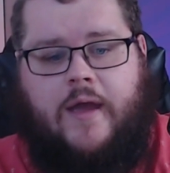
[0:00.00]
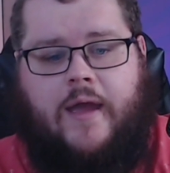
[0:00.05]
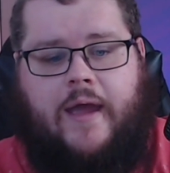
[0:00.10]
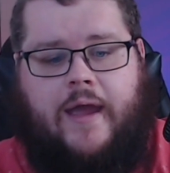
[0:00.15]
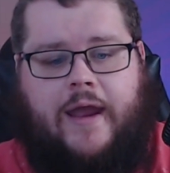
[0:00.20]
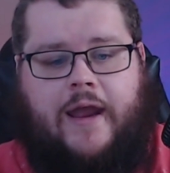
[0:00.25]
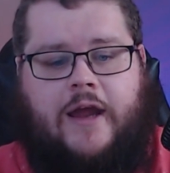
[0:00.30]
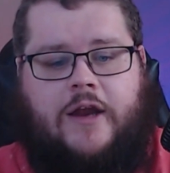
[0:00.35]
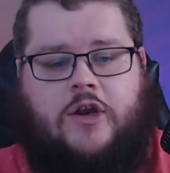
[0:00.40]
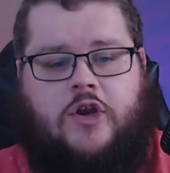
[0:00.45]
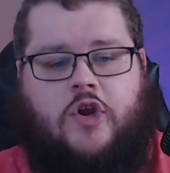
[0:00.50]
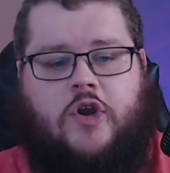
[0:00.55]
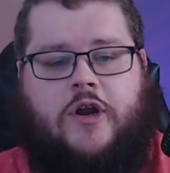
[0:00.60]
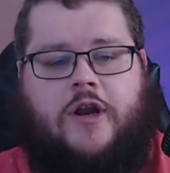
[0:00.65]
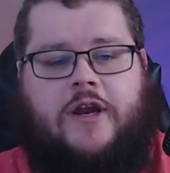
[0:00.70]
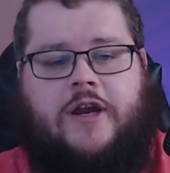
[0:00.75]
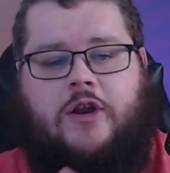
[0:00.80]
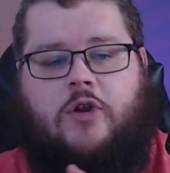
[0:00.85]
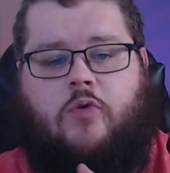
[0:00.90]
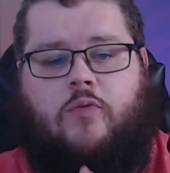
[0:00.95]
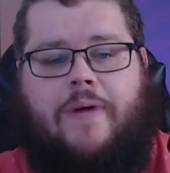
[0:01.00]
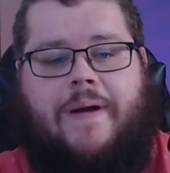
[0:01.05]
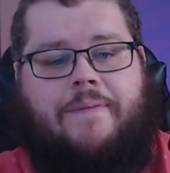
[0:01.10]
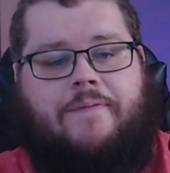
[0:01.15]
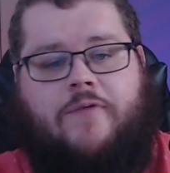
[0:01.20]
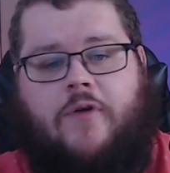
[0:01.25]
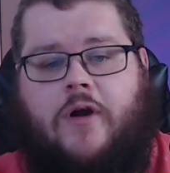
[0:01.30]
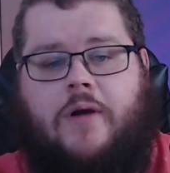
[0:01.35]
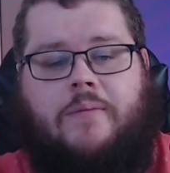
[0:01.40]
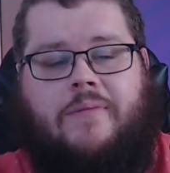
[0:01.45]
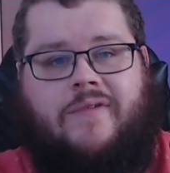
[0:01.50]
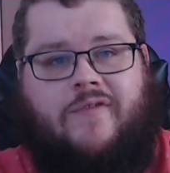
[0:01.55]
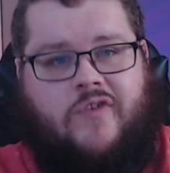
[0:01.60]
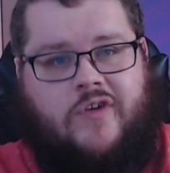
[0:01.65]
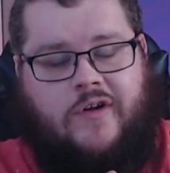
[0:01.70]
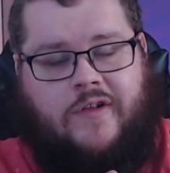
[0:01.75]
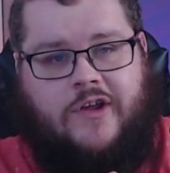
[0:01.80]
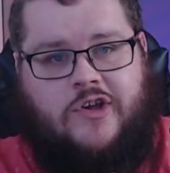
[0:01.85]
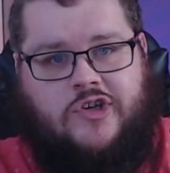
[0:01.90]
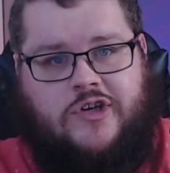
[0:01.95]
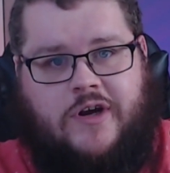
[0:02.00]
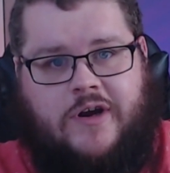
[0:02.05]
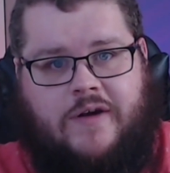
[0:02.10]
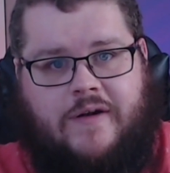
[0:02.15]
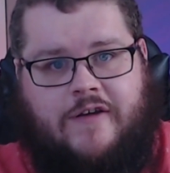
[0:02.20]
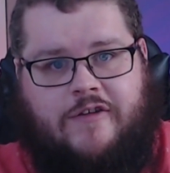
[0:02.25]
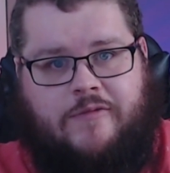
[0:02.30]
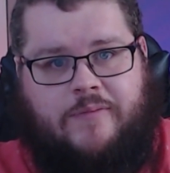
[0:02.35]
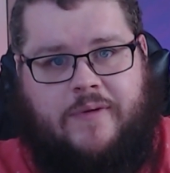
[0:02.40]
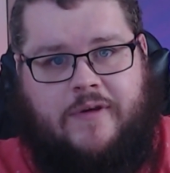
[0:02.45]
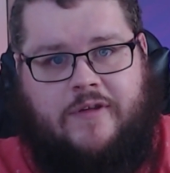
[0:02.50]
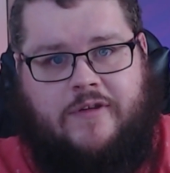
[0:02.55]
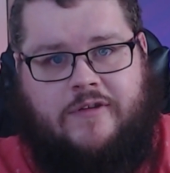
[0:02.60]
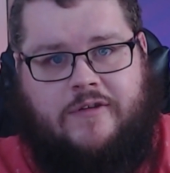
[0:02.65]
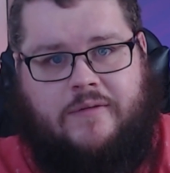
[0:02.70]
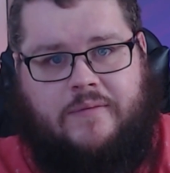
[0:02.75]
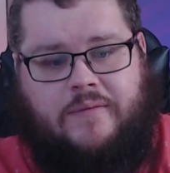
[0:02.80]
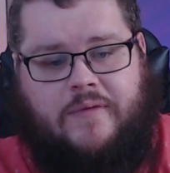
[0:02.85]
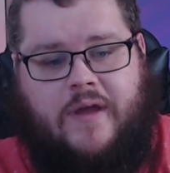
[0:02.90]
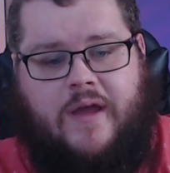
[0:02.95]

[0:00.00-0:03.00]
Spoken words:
And you're going to need a rep farm for your Legendary recipes.